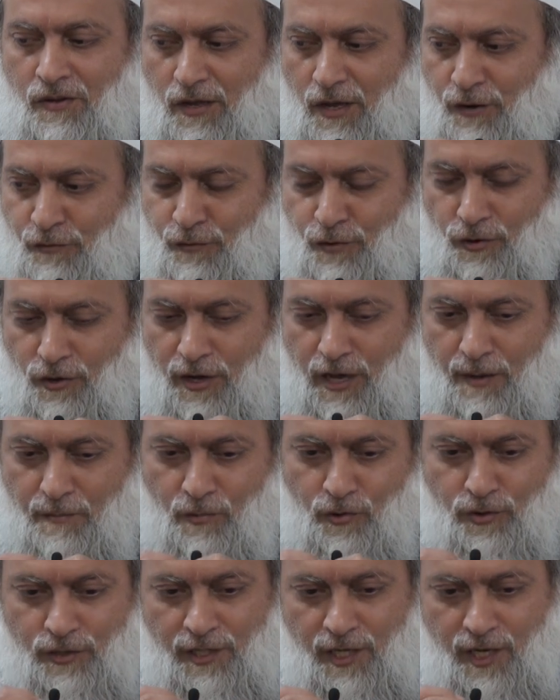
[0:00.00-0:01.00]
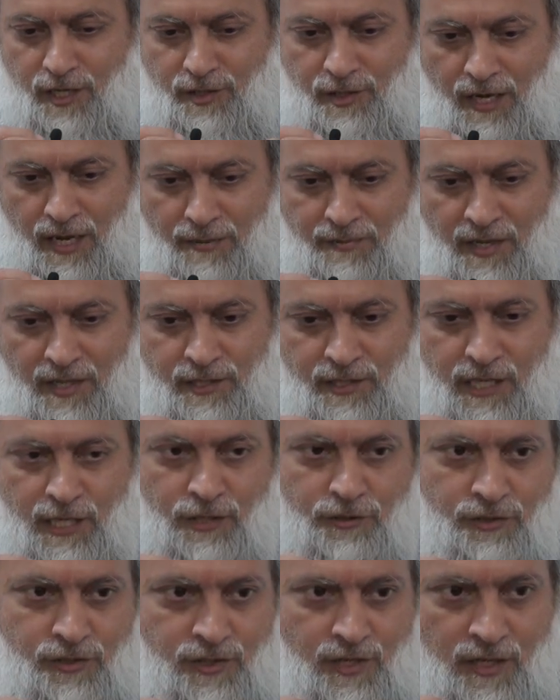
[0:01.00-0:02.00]
And if you look at Musa al-Islam, he's
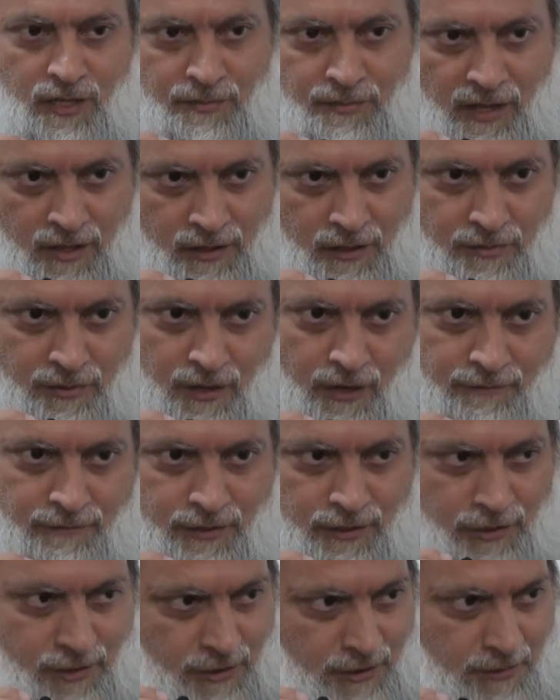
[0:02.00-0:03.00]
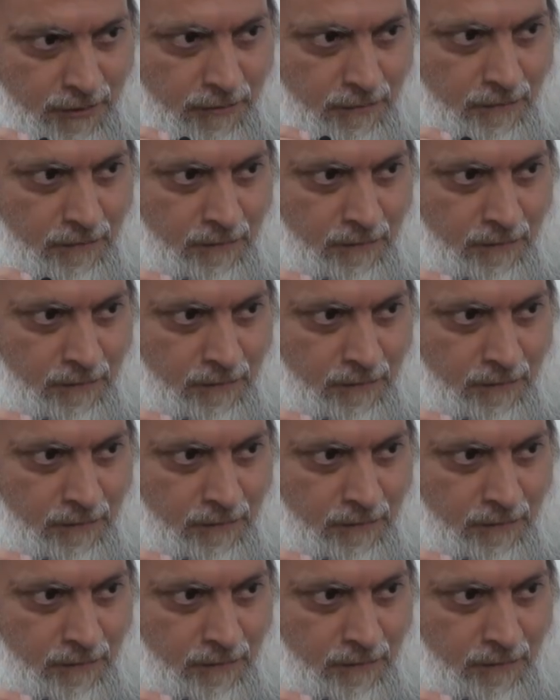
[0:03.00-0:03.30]
interesting among the prophets.